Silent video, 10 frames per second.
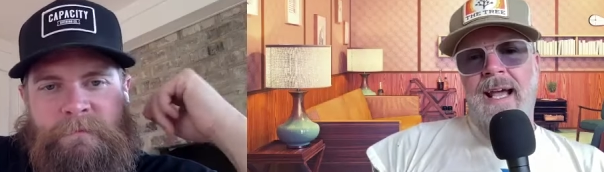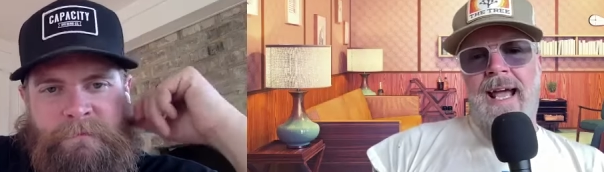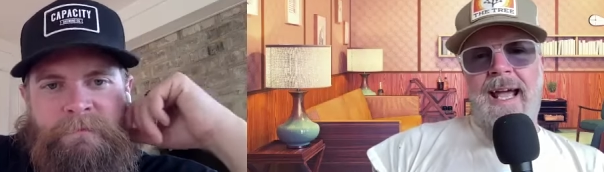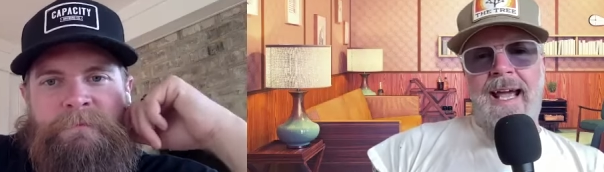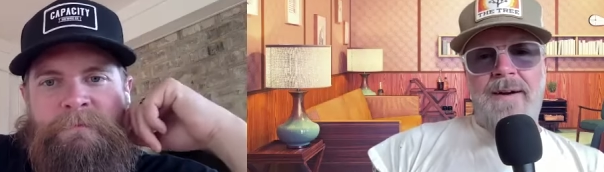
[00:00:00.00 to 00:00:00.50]

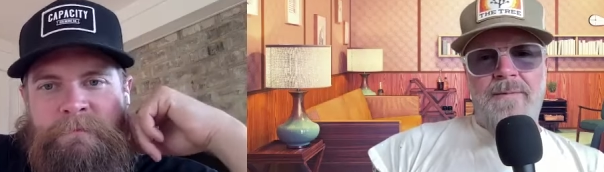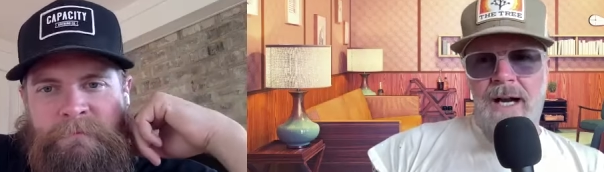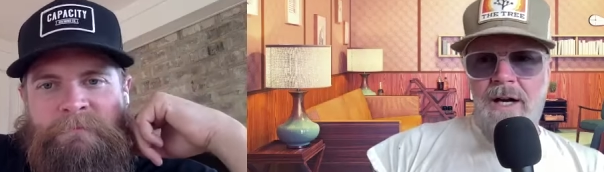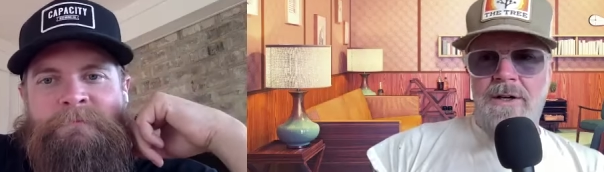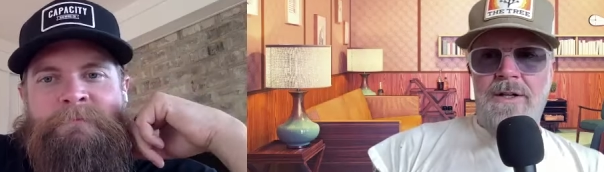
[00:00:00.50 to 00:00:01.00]
Speaker 1: And
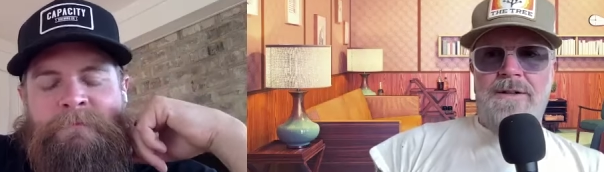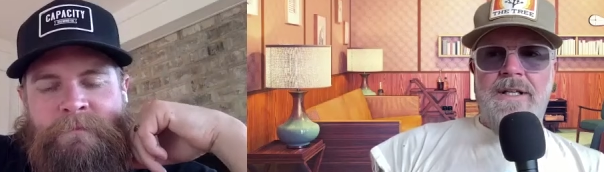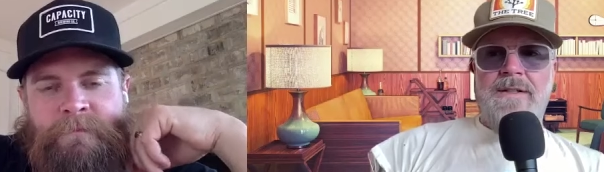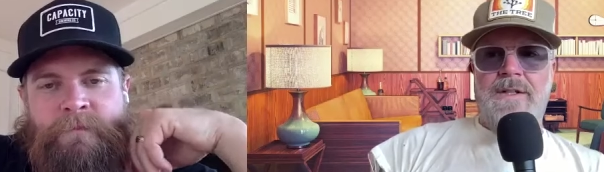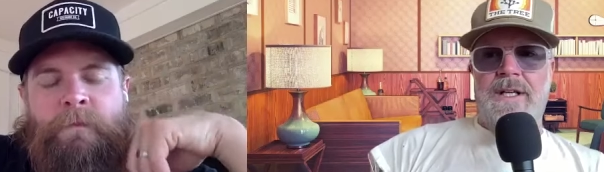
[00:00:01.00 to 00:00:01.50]
when I heard
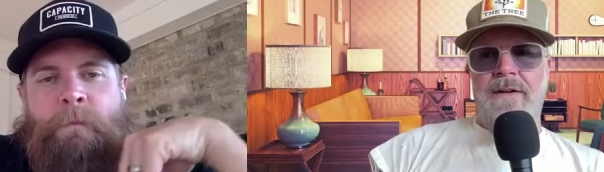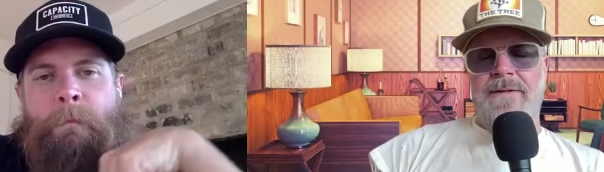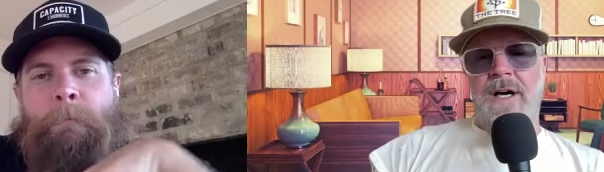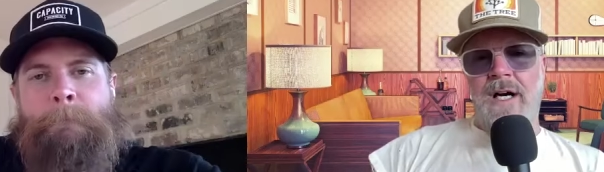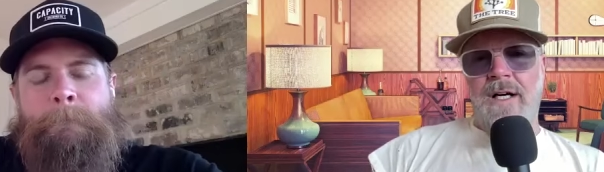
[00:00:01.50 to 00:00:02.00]
this
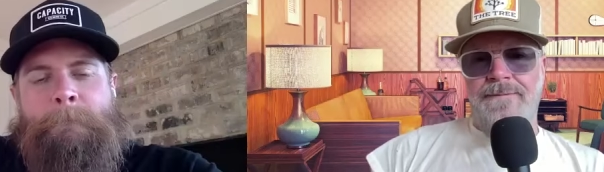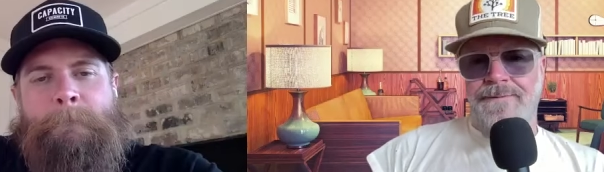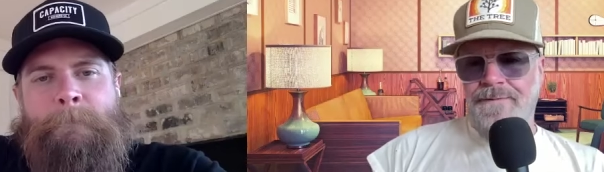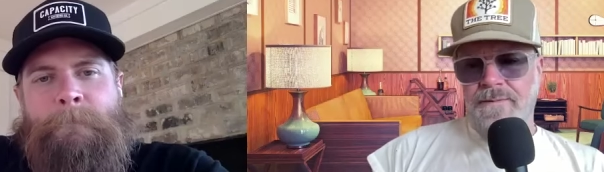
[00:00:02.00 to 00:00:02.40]
give love,